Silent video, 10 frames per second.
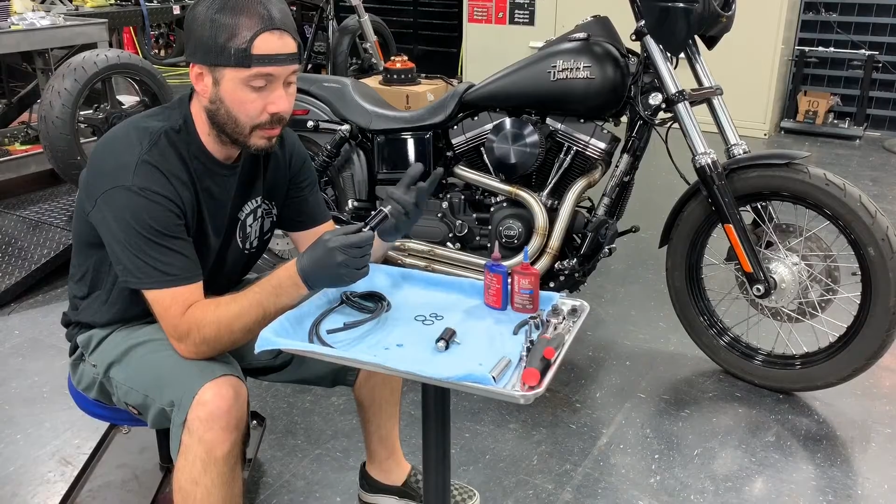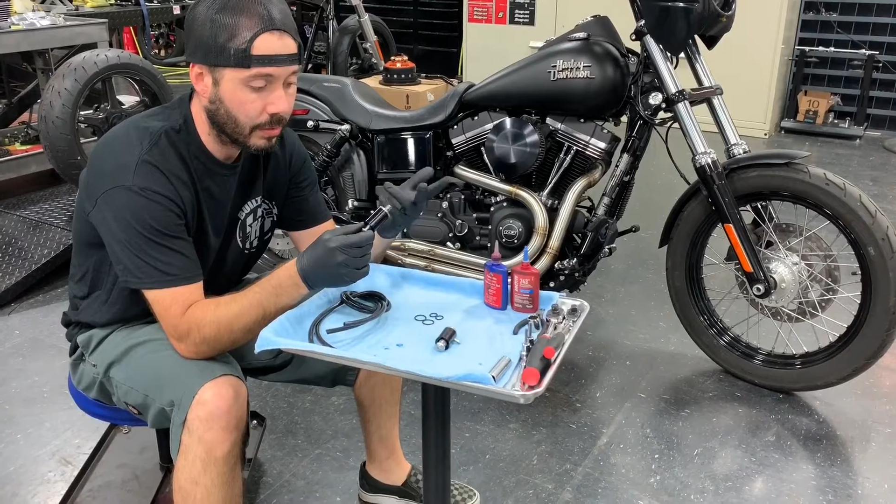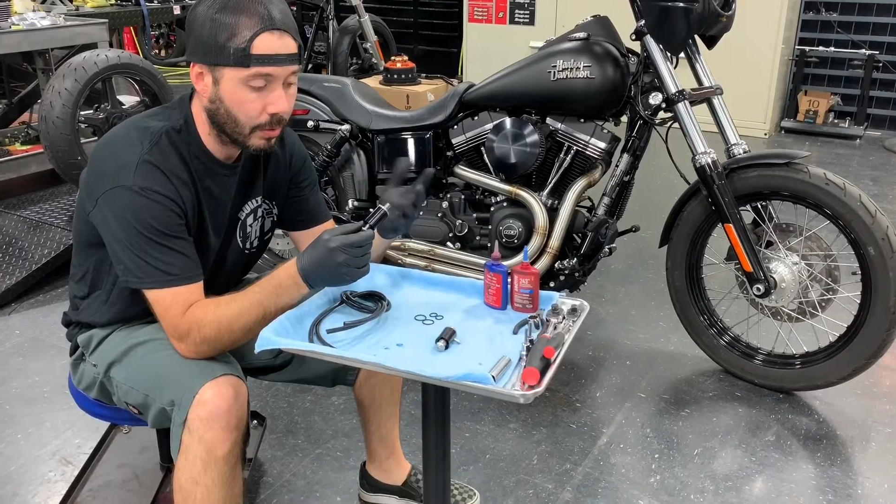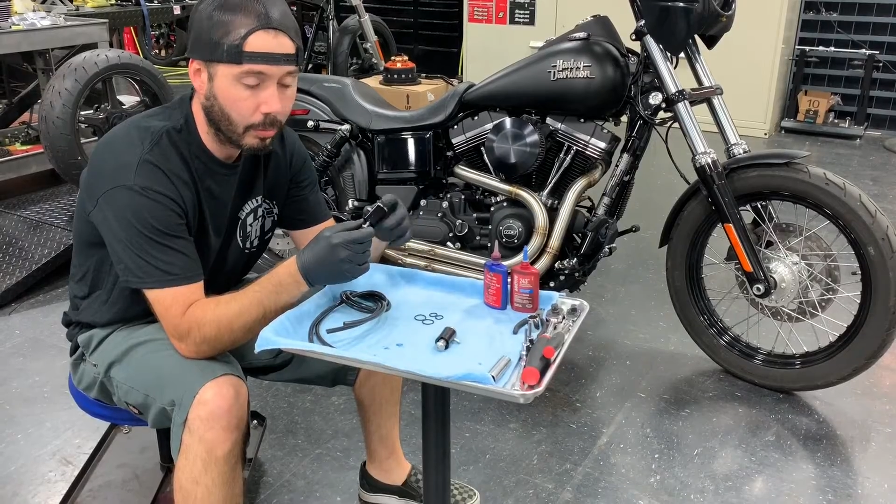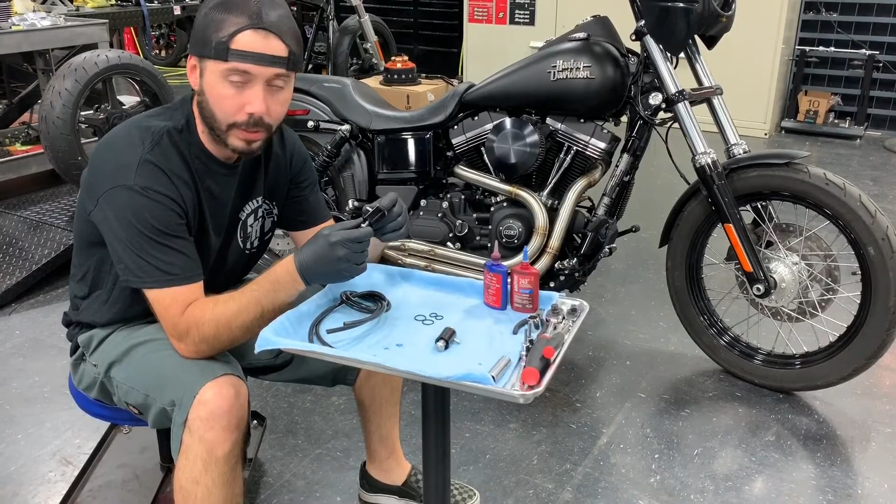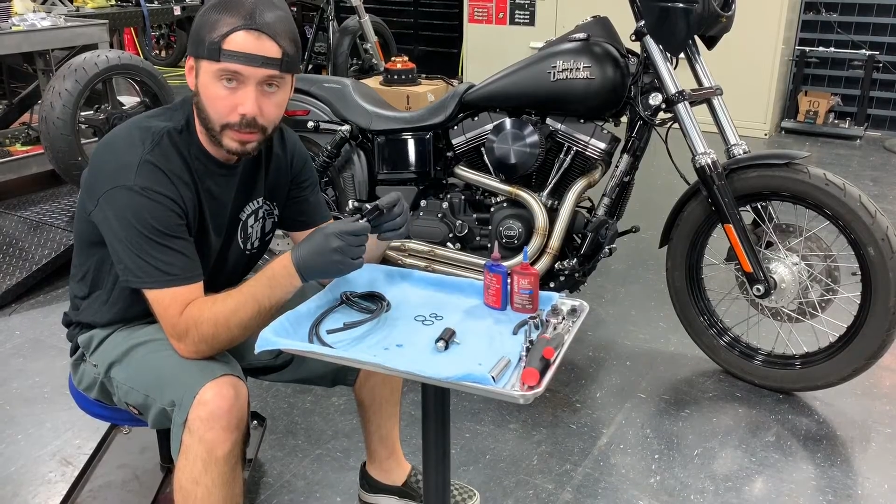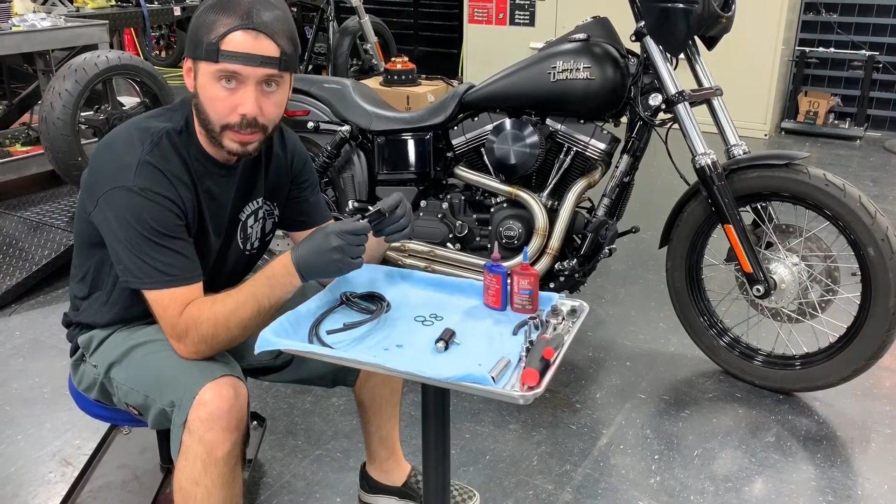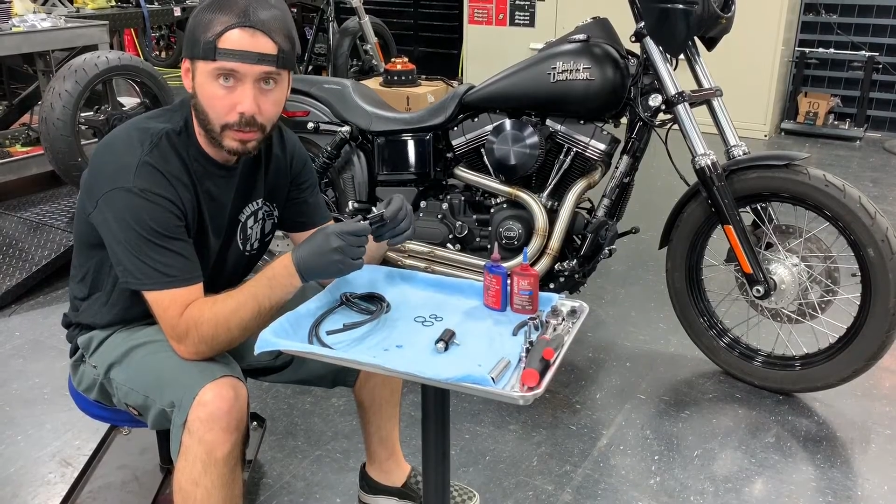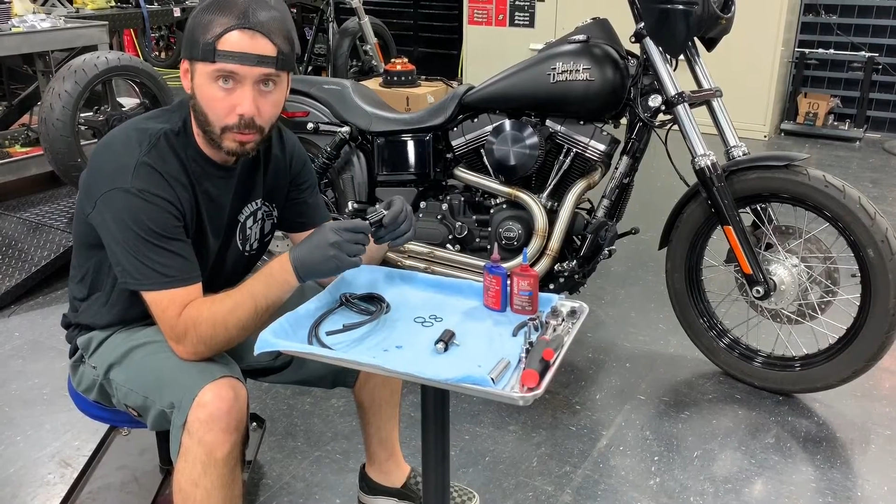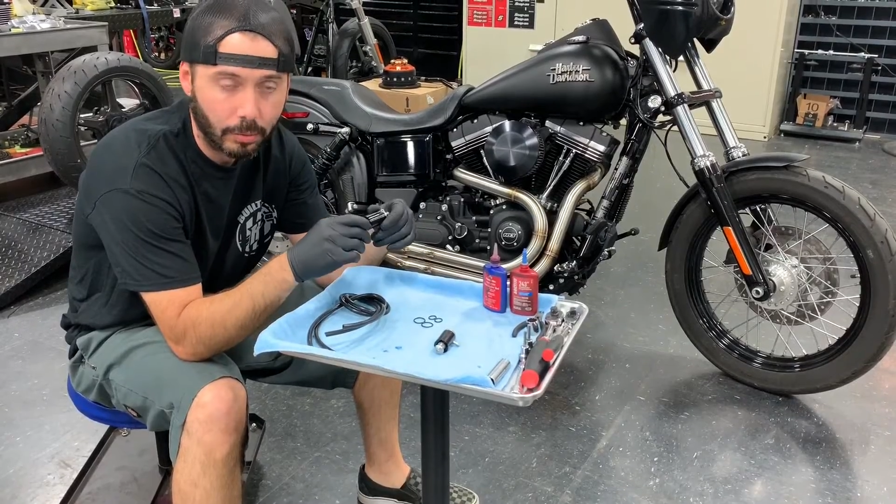there's nowhere to
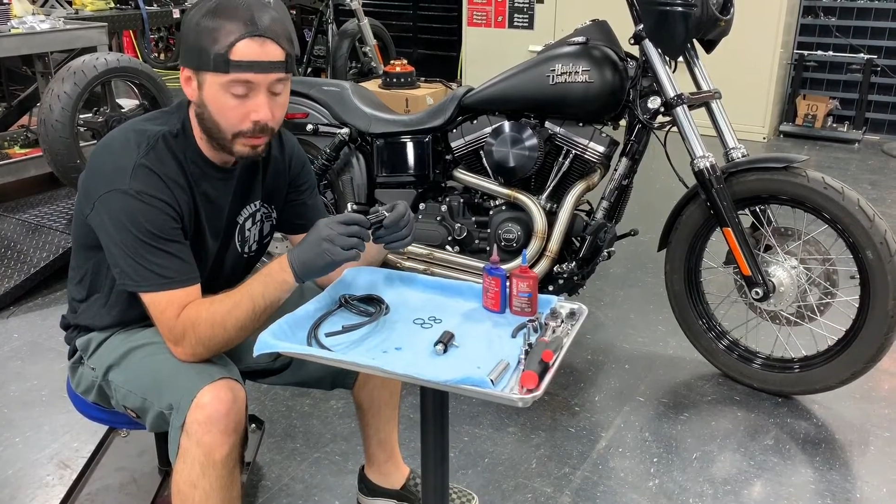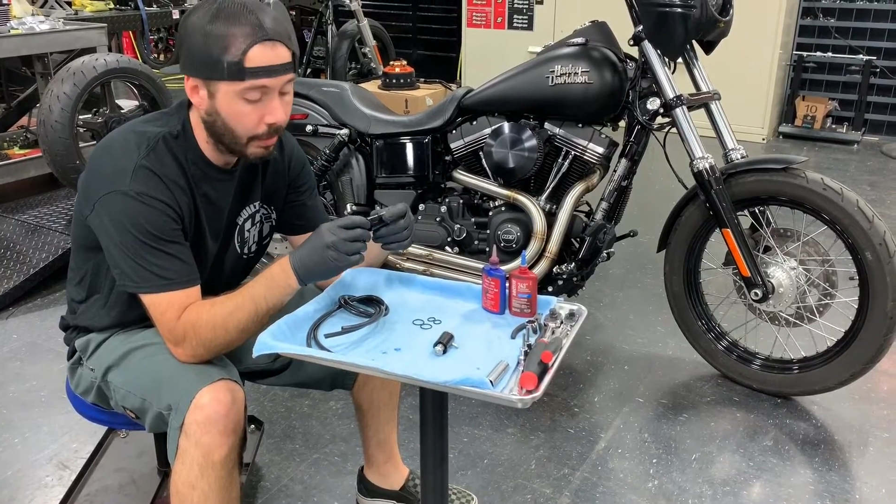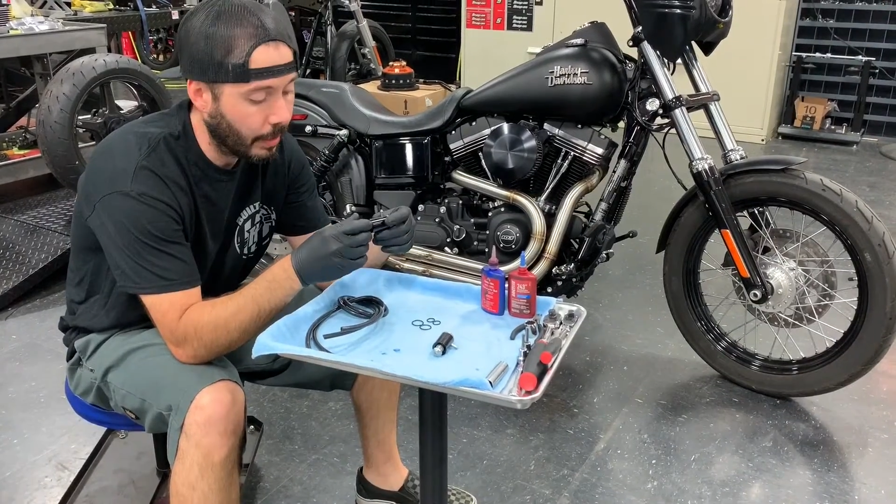get a hold of it